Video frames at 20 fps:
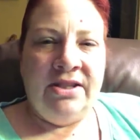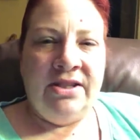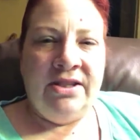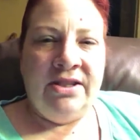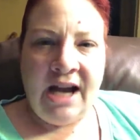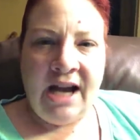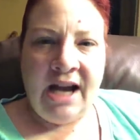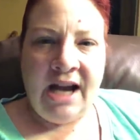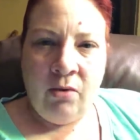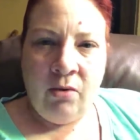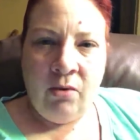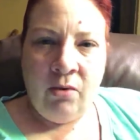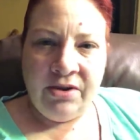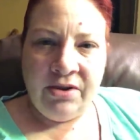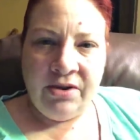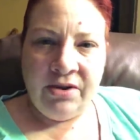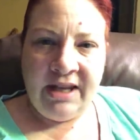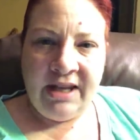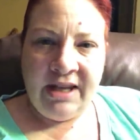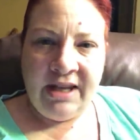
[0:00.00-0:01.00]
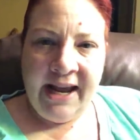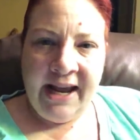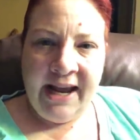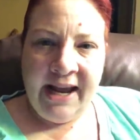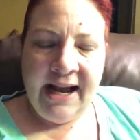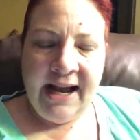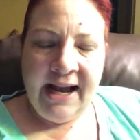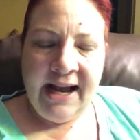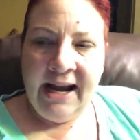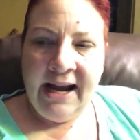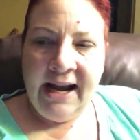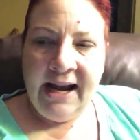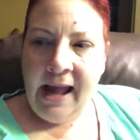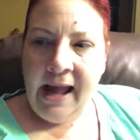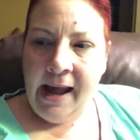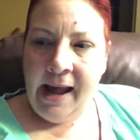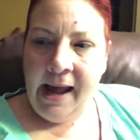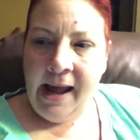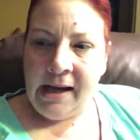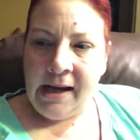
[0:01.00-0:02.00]
towels that I got
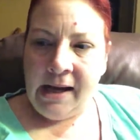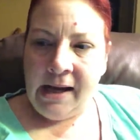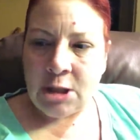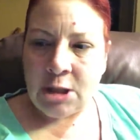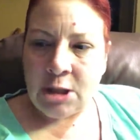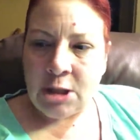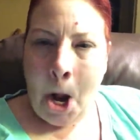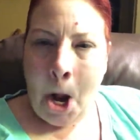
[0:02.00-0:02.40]
at,